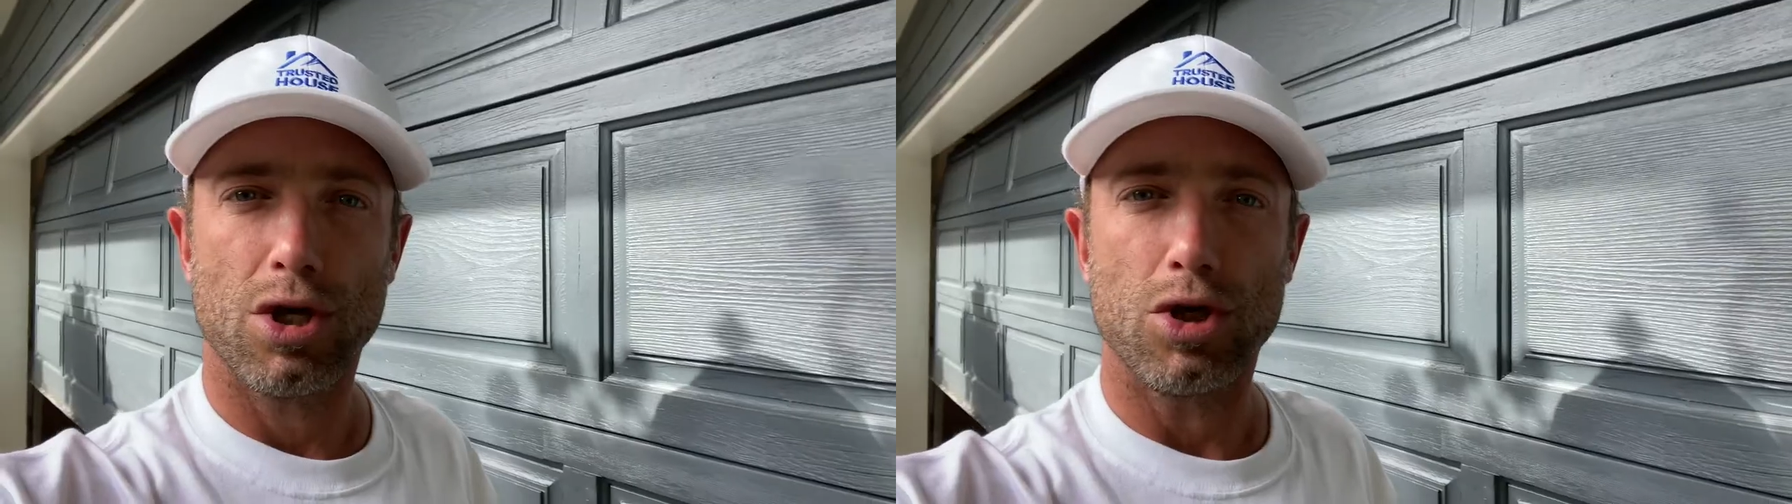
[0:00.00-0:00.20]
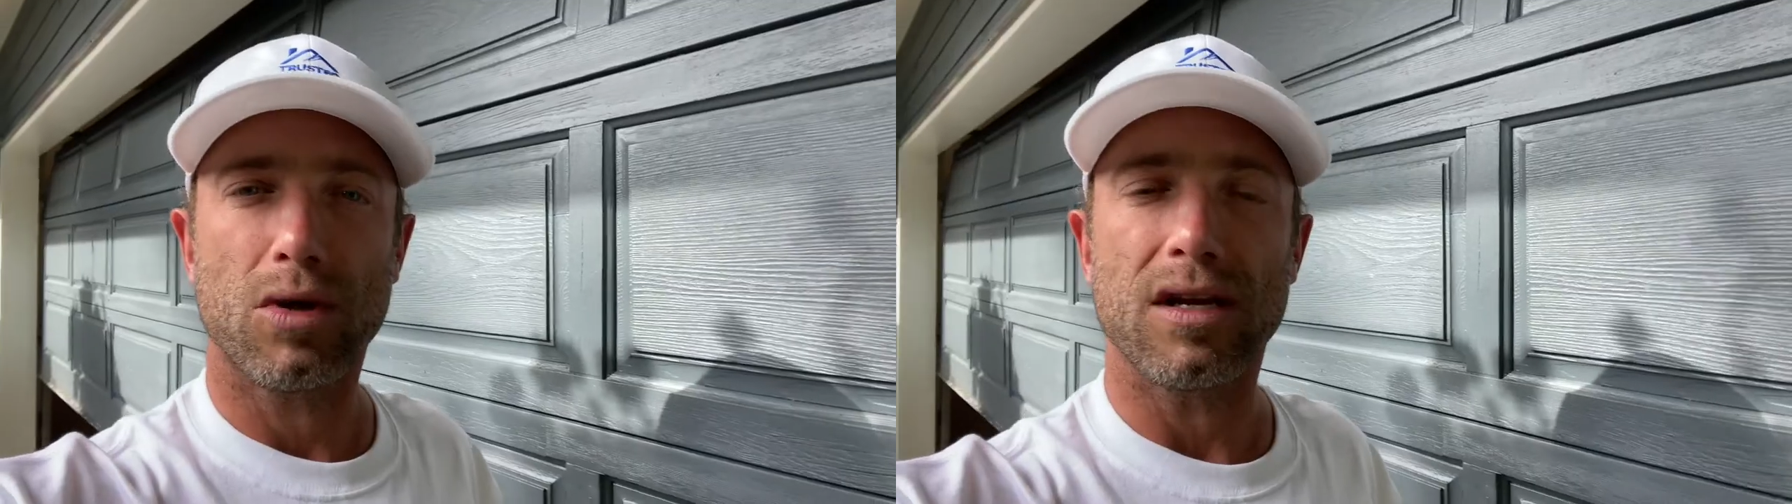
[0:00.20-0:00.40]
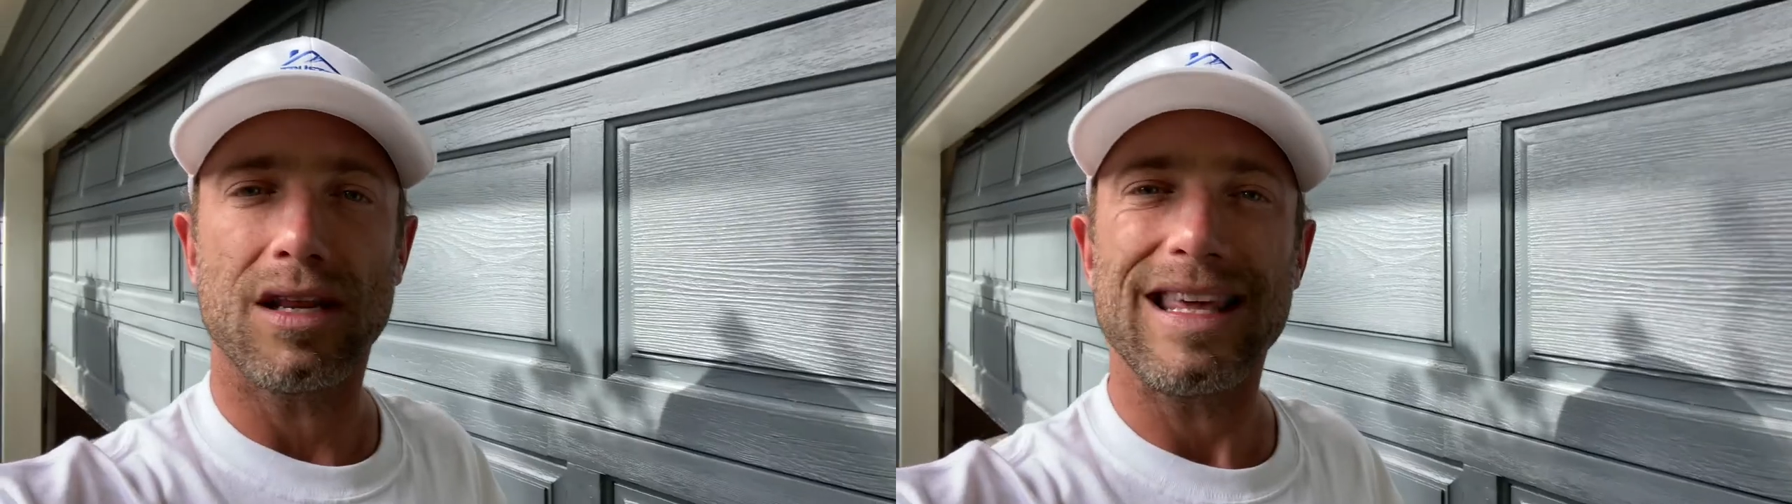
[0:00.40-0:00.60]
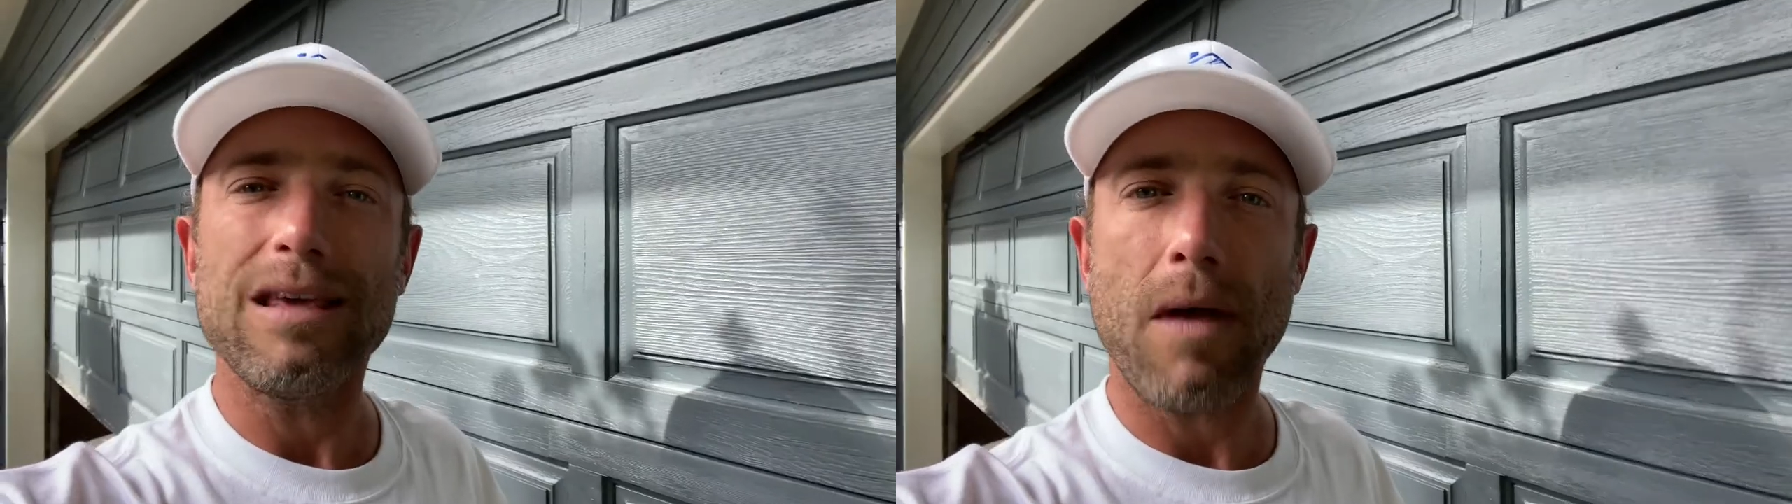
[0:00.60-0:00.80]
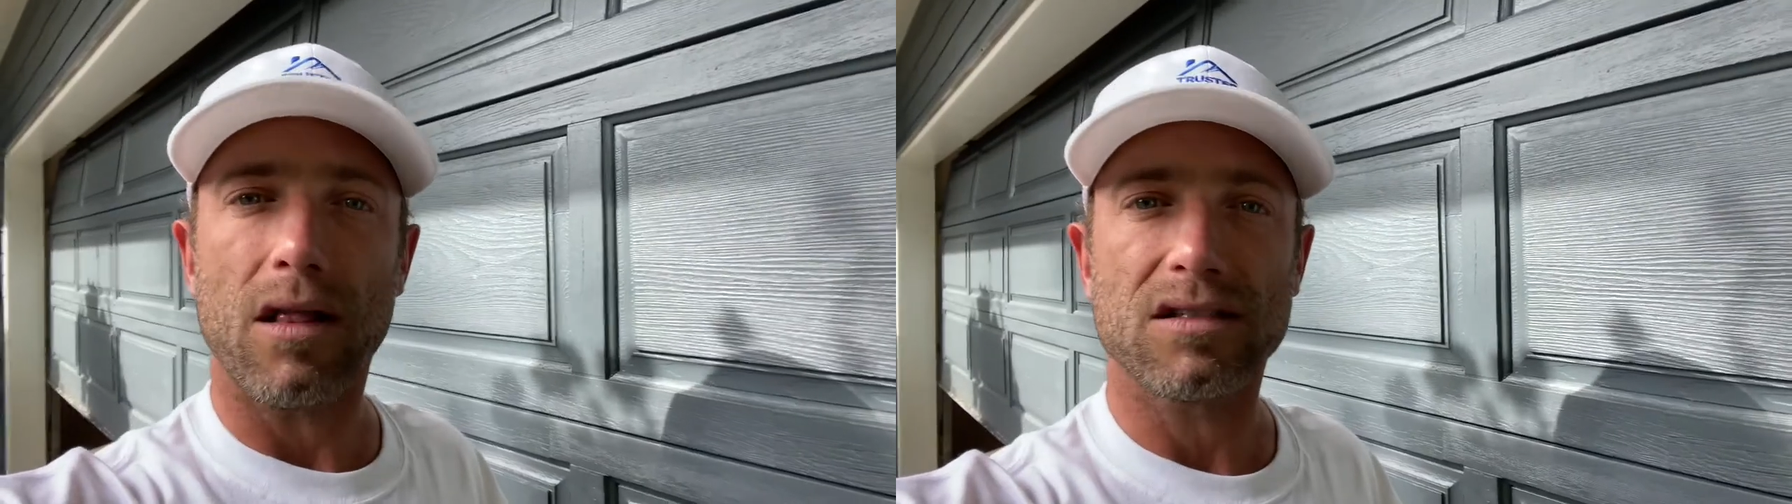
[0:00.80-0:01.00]
you can
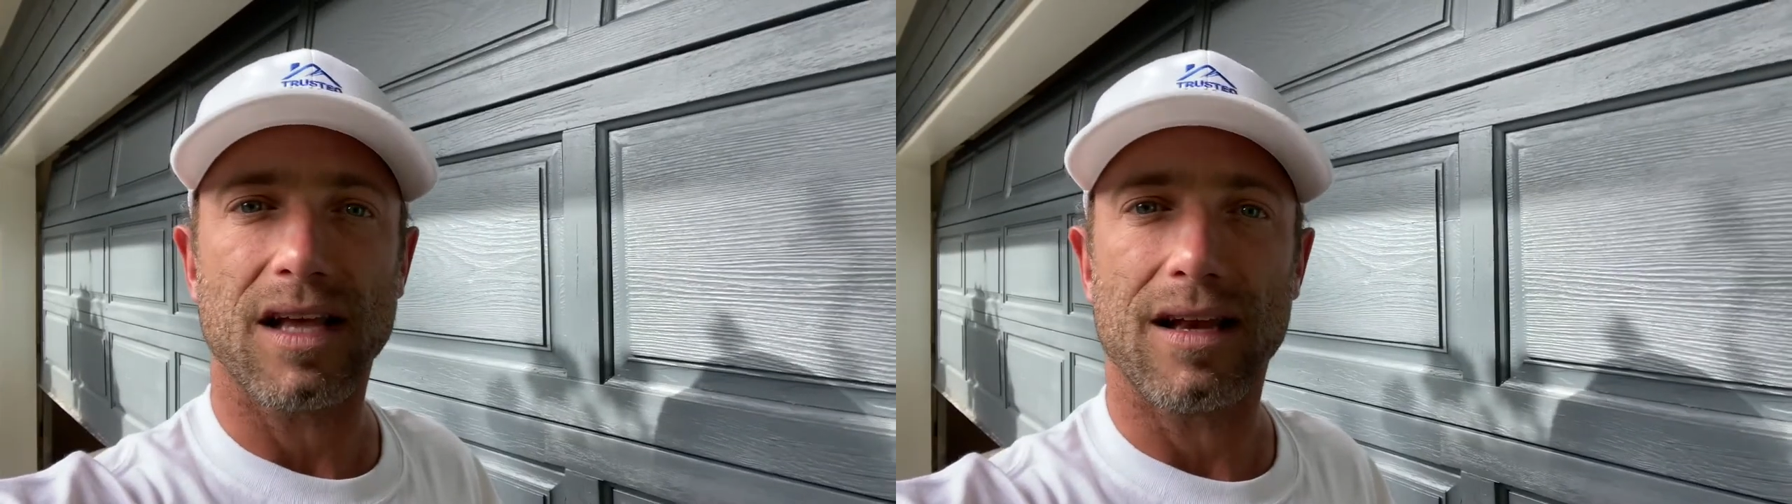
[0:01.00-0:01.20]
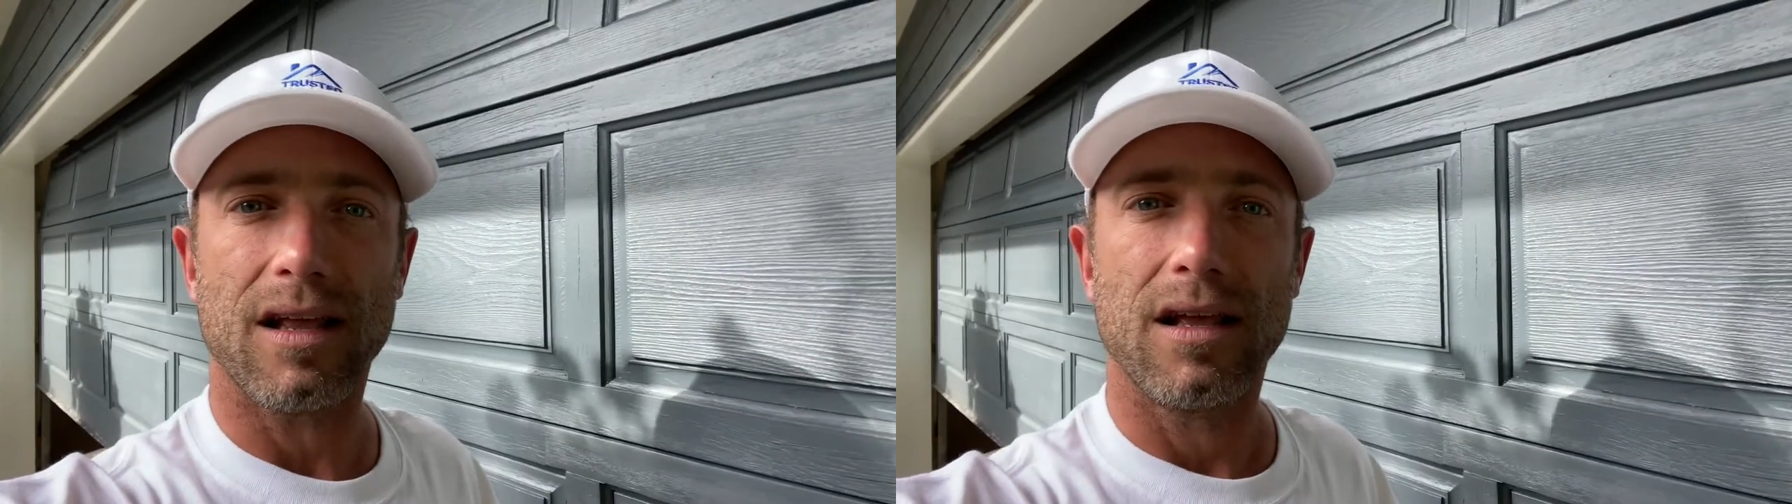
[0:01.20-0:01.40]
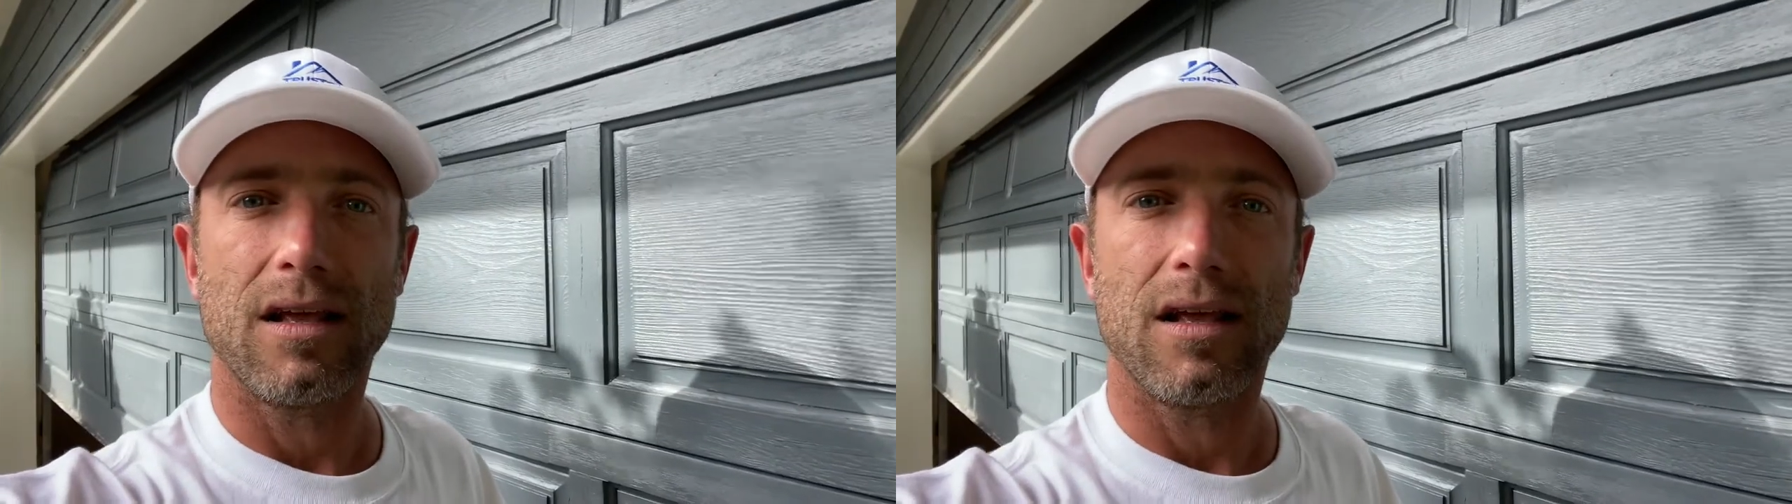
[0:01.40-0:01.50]
email us at